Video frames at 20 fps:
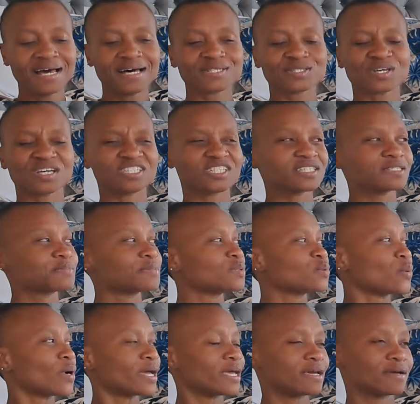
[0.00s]
So I just been
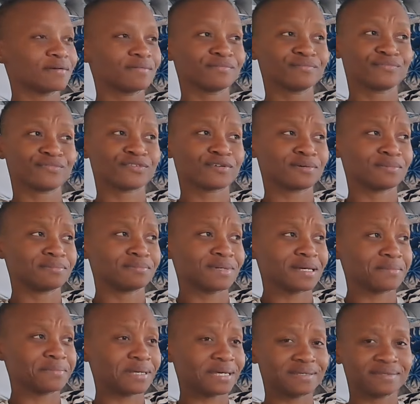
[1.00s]
working from
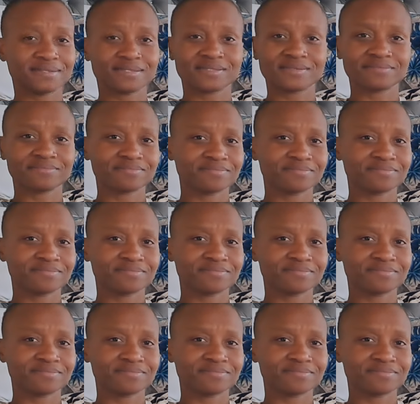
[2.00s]
my bed,